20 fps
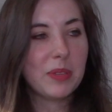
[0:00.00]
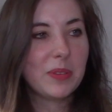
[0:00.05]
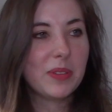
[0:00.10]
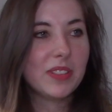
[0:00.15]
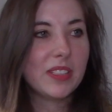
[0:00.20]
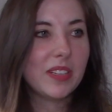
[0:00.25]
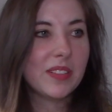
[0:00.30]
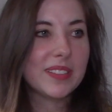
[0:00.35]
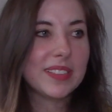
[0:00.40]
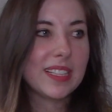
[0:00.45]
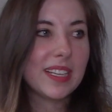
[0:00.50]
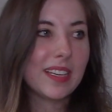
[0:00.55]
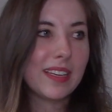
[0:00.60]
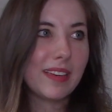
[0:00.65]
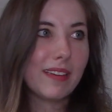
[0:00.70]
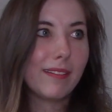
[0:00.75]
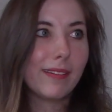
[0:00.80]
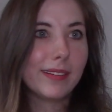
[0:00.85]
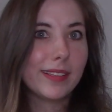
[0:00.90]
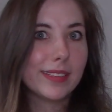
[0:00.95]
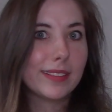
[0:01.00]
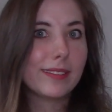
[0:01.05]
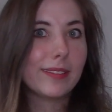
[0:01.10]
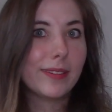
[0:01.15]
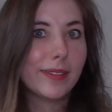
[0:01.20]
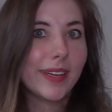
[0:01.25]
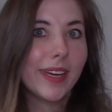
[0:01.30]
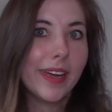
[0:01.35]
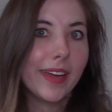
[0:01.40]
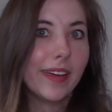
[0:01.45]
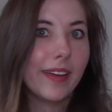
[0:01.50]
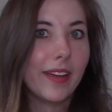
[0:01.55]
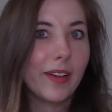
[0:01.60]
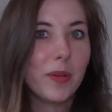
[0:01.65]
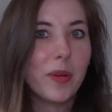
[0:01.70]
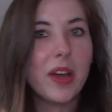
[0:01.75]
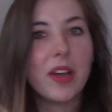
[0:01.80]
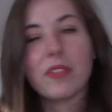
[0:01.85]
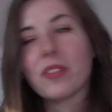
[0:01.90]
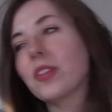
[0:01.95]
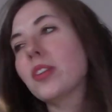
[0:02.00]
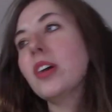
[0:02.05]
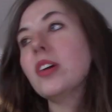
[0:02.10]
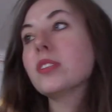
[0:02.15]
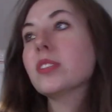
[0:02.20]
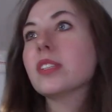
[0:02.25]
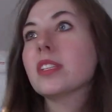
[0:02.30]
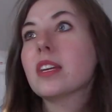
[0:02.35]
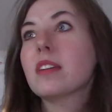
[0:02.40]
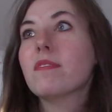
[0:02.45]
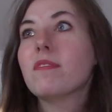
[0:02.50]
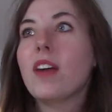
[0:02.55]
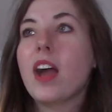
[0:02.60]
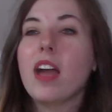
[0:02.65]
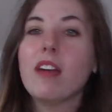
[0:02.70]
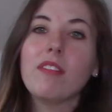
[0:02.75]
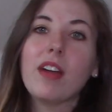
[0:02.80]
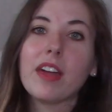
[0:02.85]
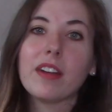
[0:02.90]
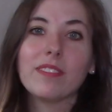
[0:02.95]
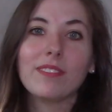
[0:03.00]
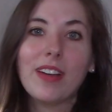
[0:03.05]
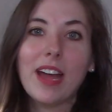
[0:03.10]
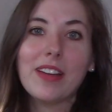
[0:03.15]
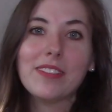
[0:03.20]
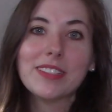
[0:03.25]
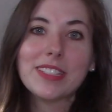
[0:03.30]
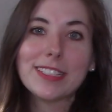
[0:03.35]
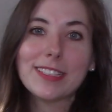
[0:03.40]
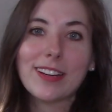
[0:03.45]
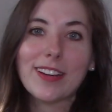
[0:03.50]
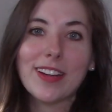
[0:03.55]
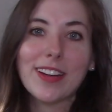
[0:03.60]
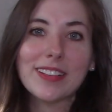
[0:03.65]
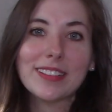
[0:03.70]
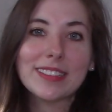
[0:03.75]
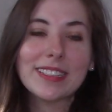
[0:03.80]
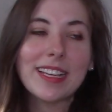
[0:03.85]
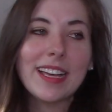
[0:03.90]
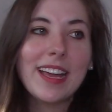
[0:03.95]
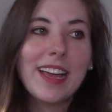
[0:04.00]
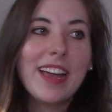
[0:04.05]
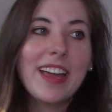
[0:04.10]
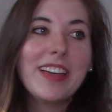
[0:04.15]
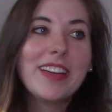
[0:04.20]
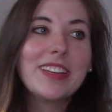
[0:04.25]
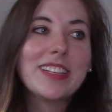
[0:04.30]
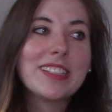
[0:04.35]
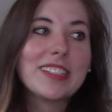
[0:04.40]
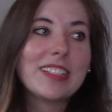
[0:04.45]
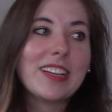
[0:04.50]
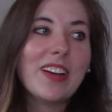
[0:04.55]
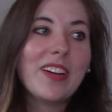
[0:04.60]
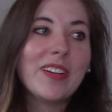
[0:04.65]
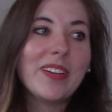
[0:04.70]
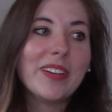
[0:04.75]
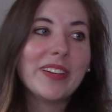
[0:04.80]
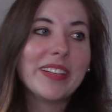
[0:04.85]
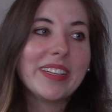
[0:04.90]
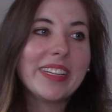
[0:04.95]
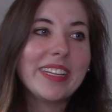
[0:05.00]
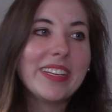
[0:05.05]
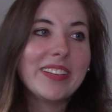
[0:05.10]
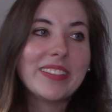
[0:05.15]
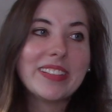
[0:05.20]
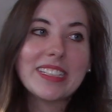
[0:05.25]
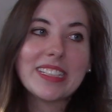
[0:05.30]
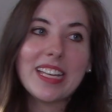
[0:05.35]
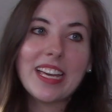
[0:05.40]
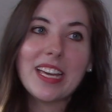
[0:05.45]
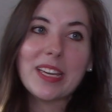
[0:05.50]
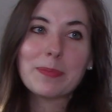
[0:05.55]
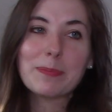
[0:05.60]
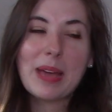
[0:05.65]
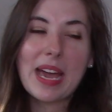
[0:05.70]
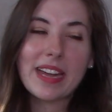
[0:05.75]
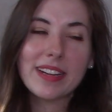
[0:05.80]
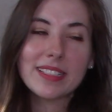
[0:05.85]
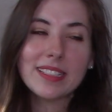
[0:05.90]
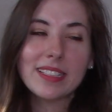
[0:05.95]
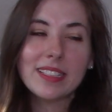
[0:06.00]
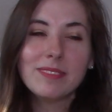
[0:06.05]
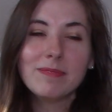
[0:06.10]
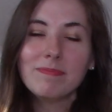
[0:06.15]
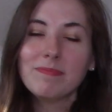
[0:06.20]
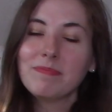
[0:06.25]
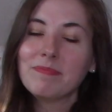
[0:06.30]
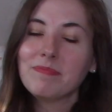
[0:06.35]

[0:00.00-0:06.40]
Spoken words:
one that was like, it was okay, while everyone else was like 5 out of 5 stars. So he was like, Madison,